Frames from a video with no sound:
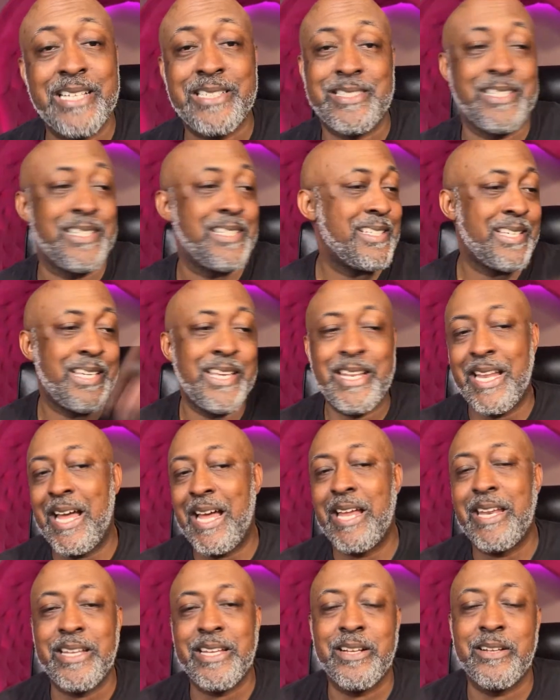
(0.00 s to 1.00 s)
it, get it out
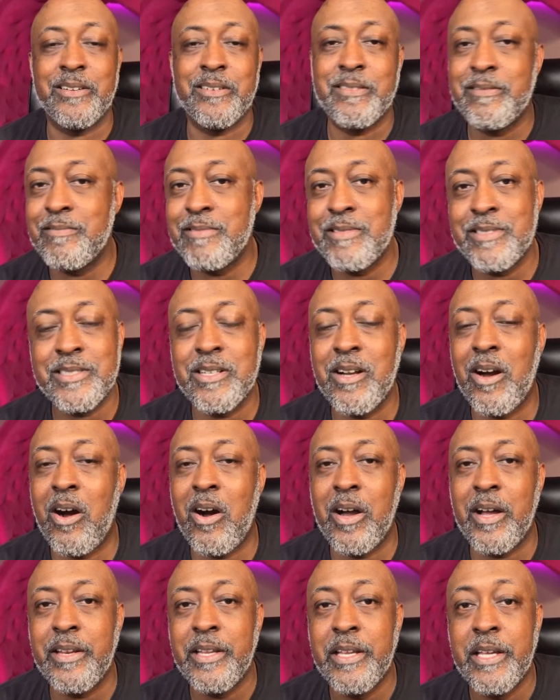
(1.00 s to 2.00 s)
of here. It's
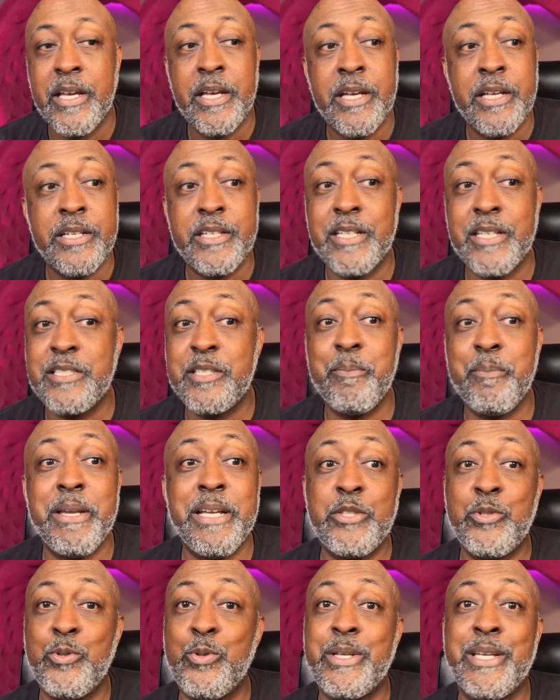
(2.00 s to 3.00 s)
gone. Doesn't mean
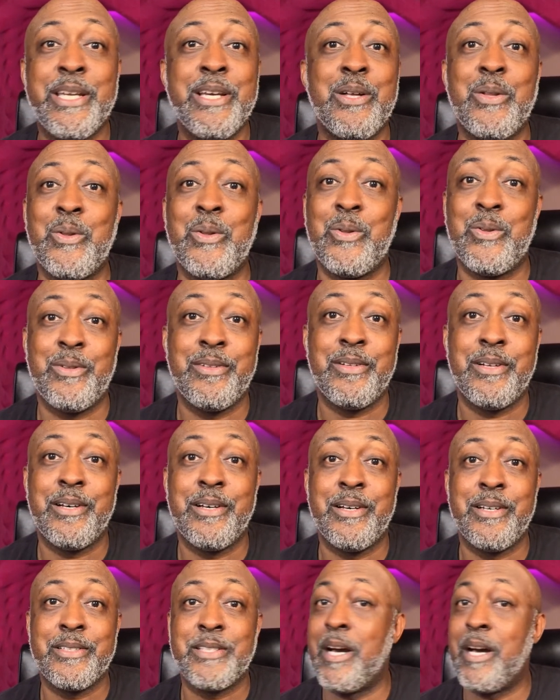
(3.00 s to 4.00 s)
to kill,
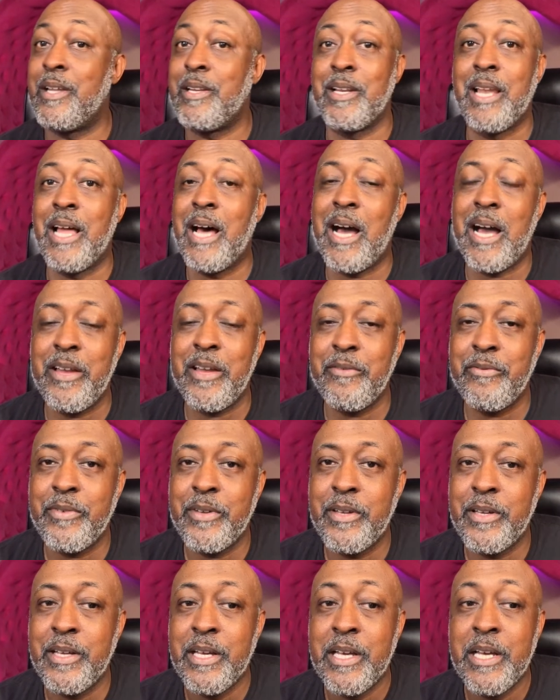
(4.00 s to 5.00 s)
to unalive.
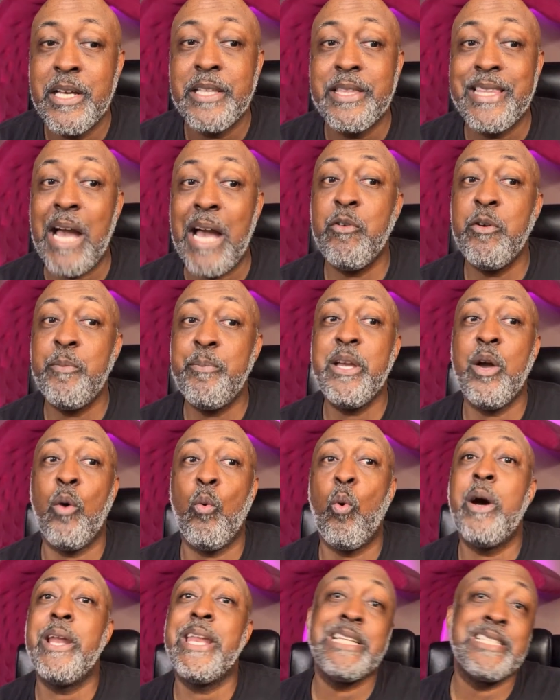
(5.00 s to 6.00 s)
That would be a
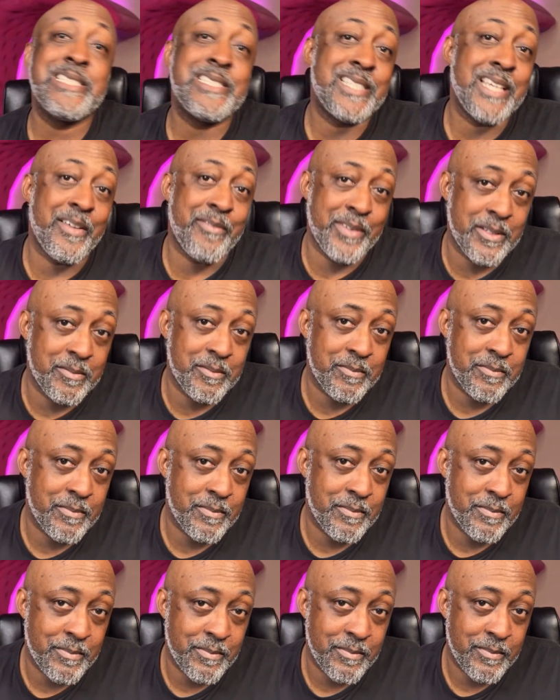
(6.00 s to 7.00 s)
187.
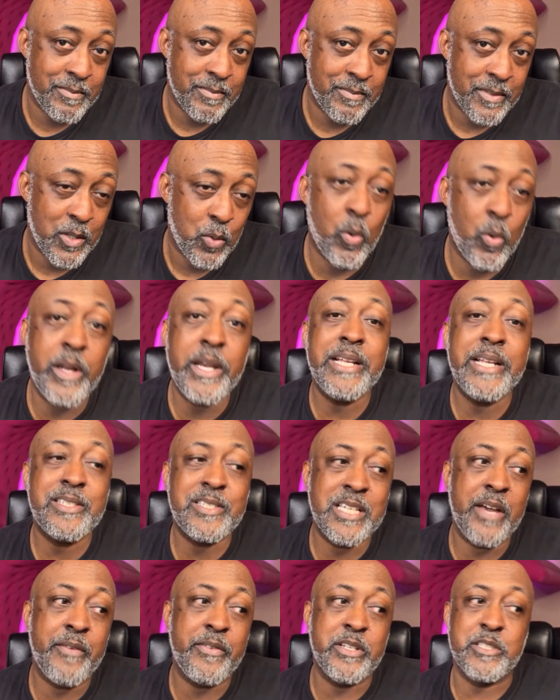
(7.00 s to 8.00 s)

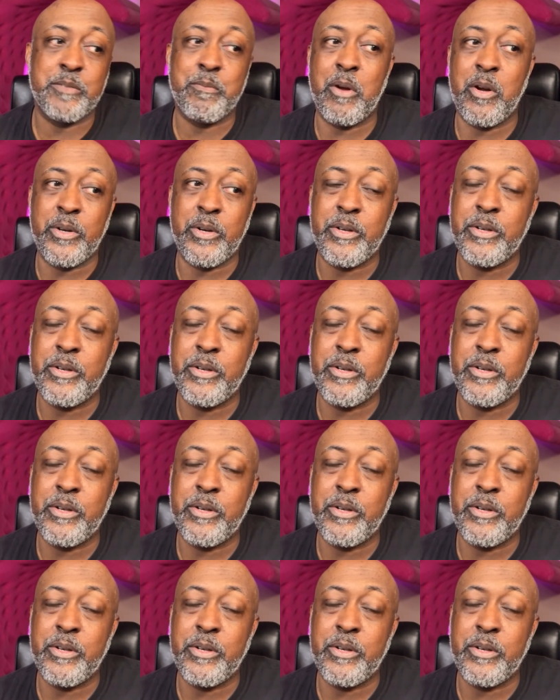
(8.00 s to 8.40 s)
187 is murder.